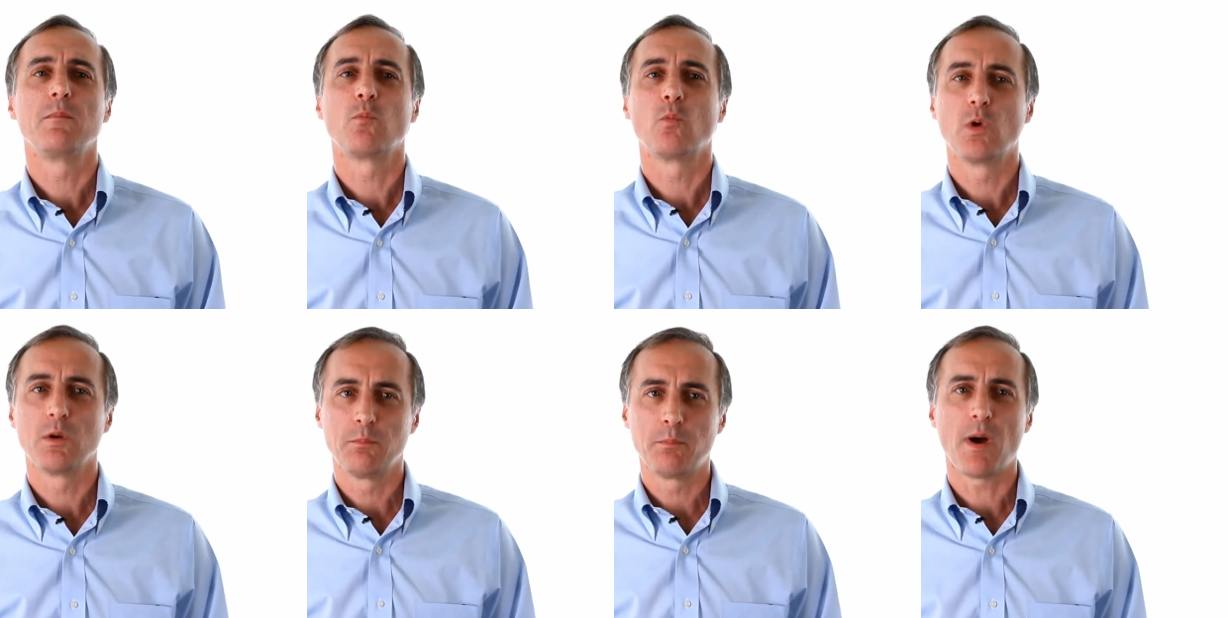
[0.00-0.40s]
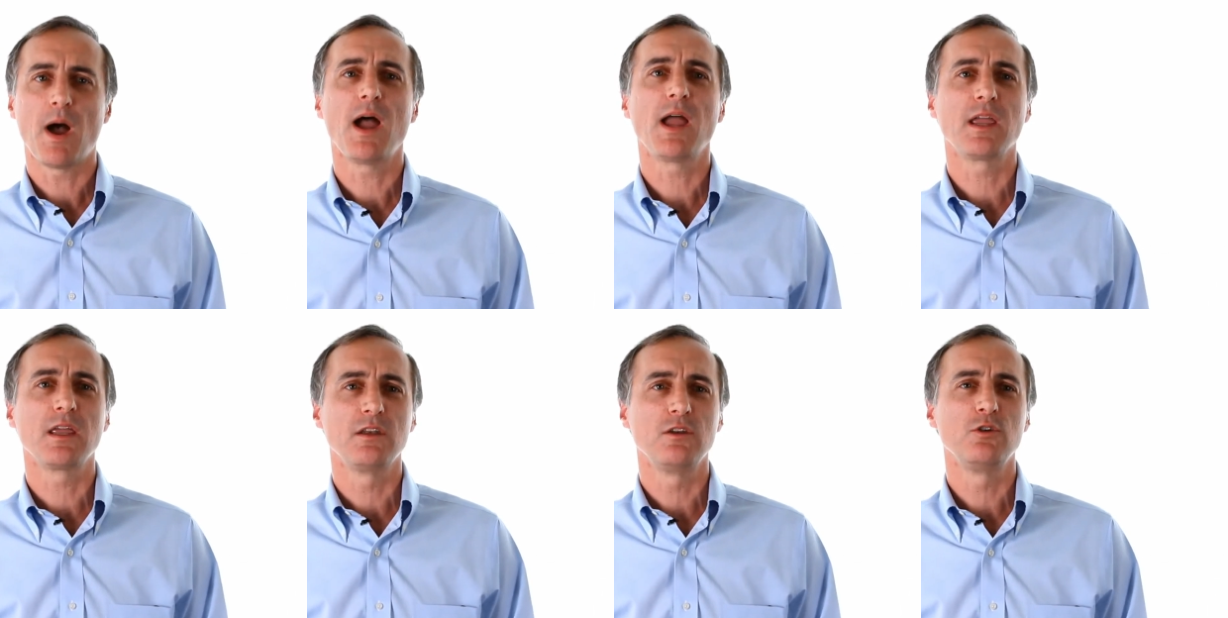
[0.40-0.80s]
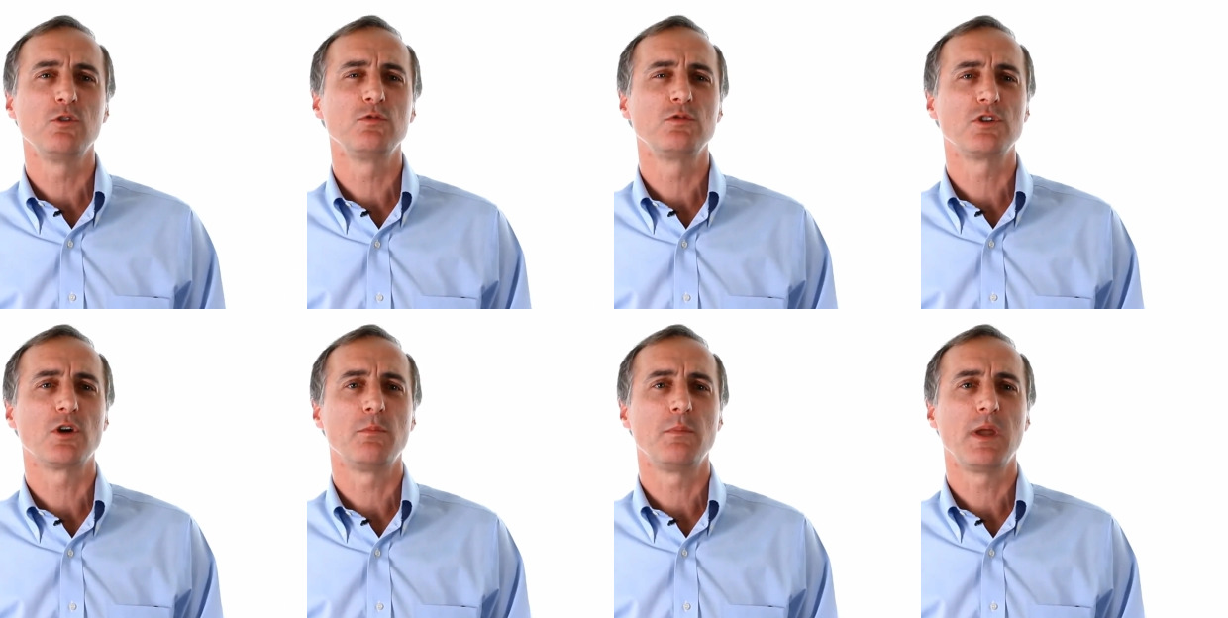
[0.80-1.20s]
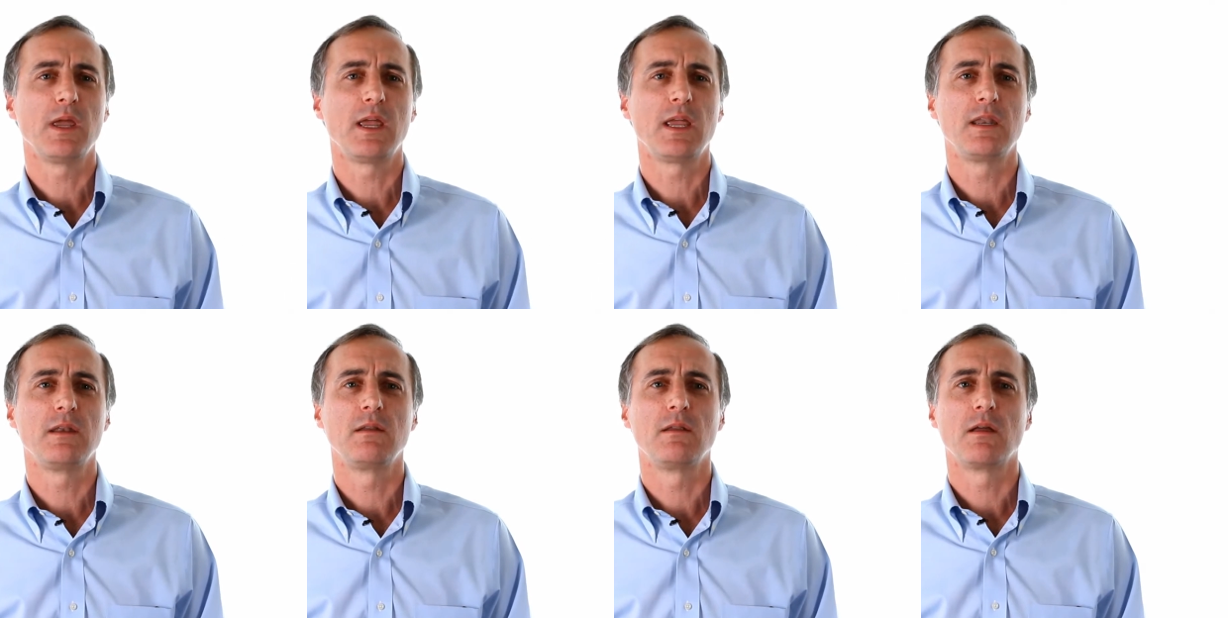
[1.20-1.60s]
when buying a new
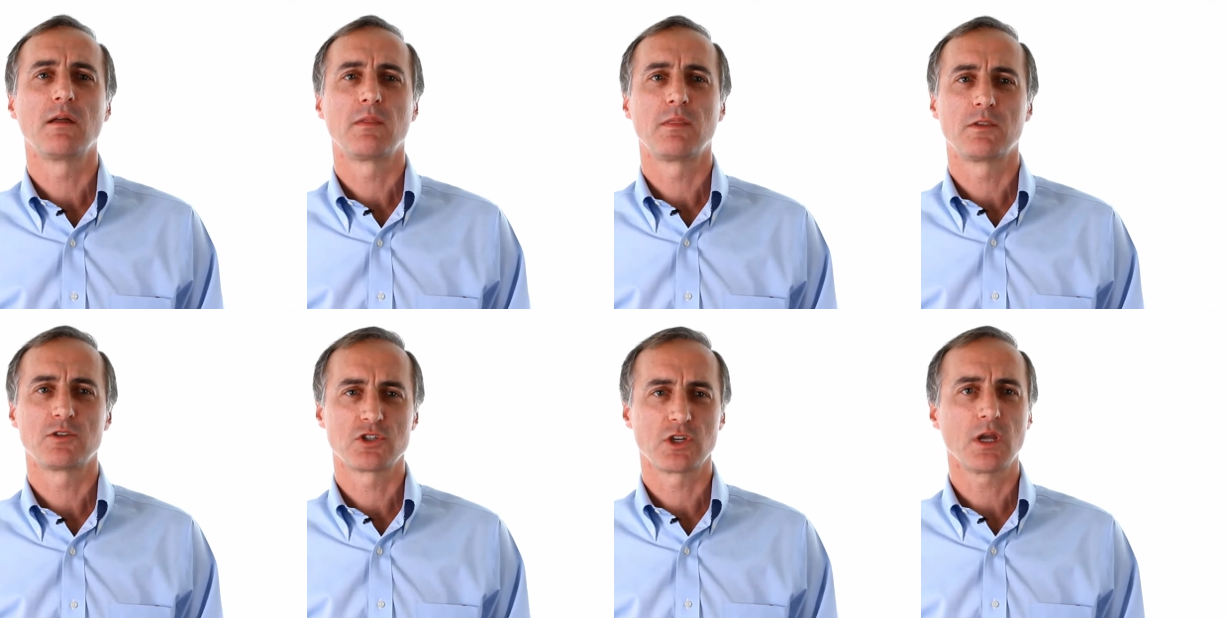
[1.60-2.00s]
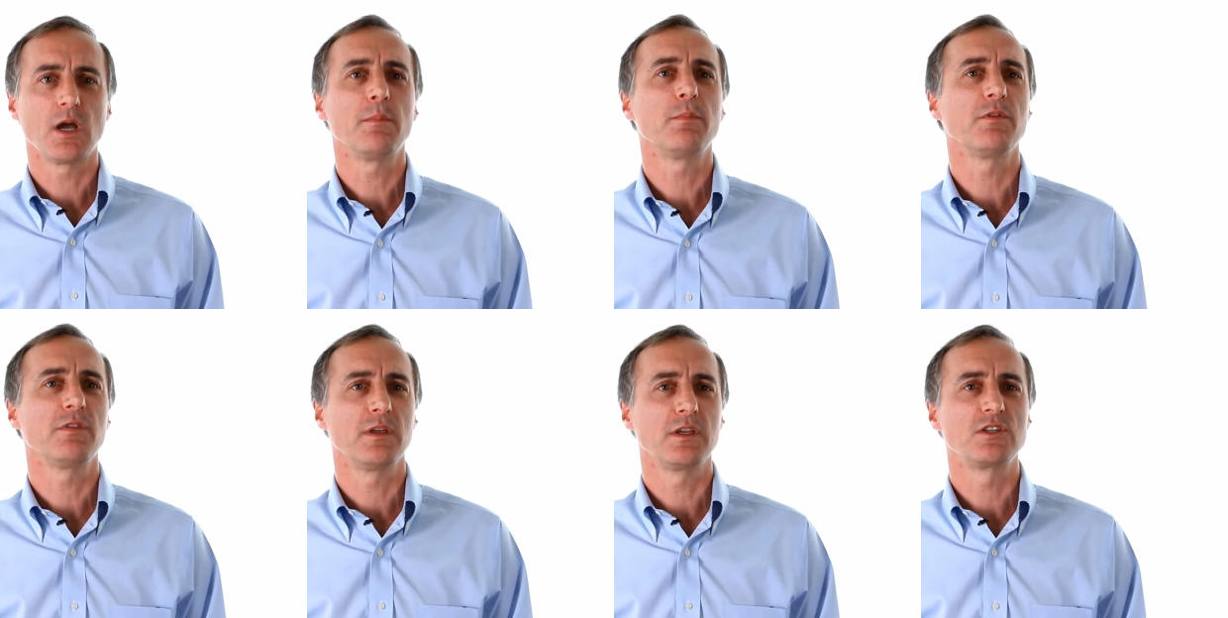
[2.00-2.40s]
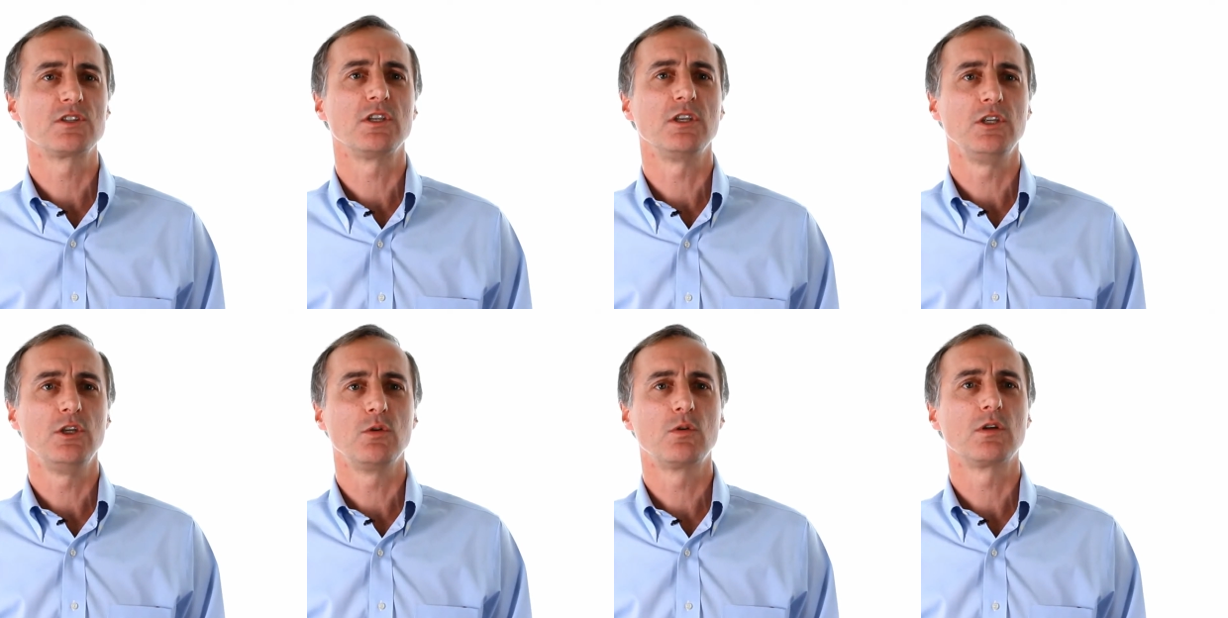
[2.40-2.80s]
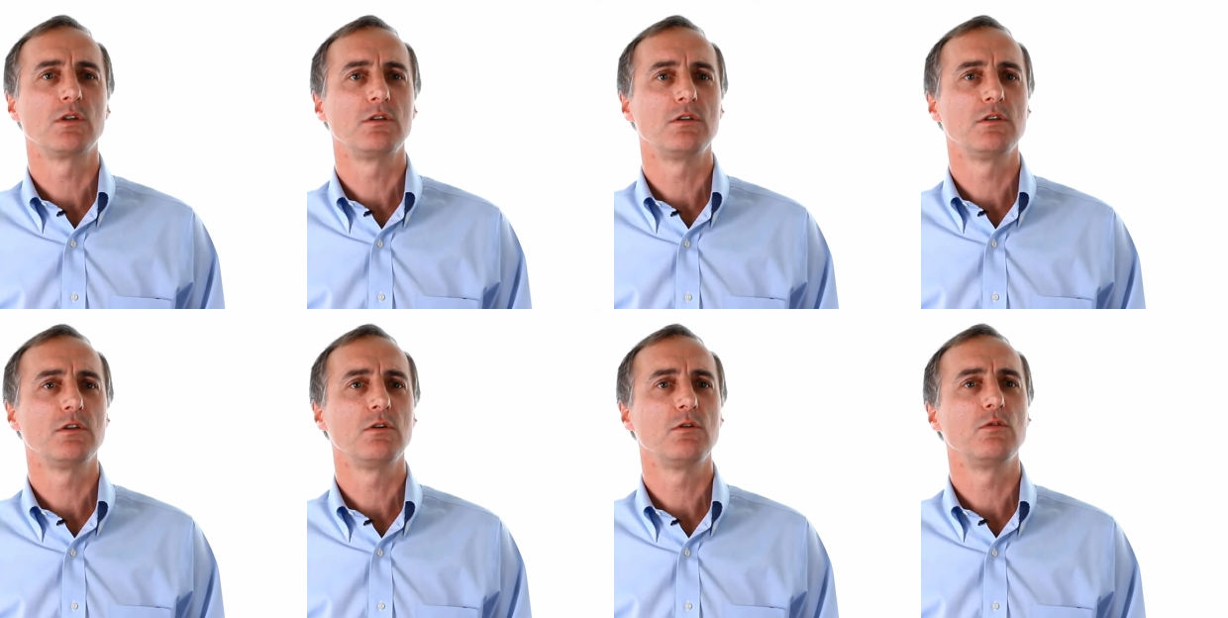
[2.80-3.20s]
domain, there's a couple things that you
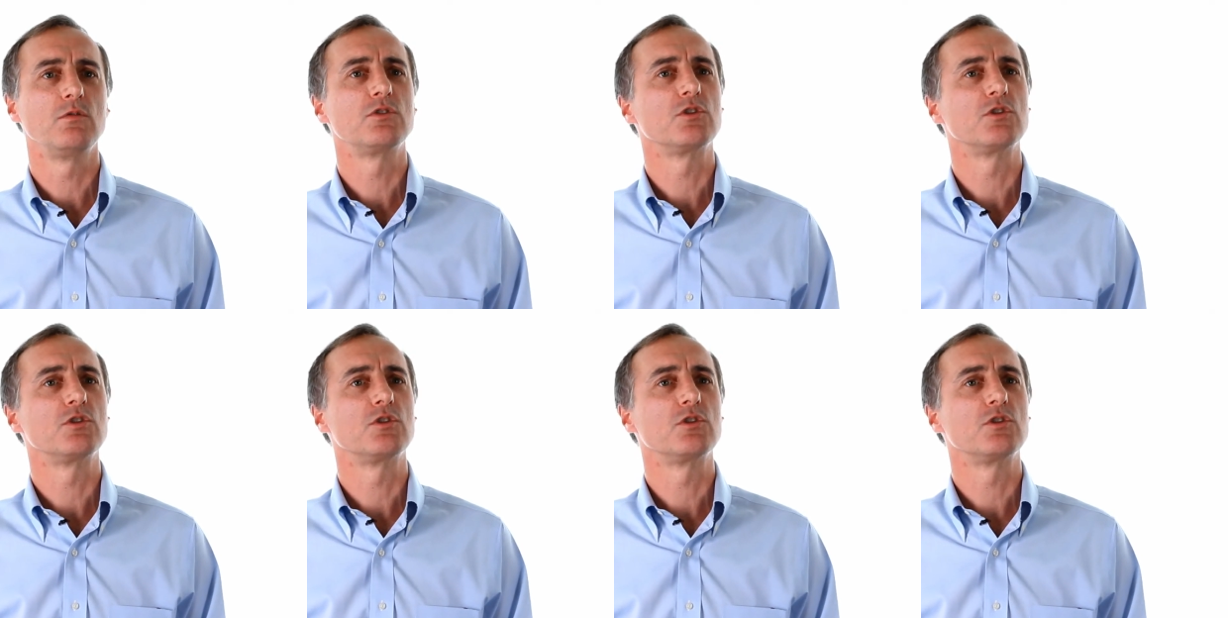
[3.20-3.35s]
can do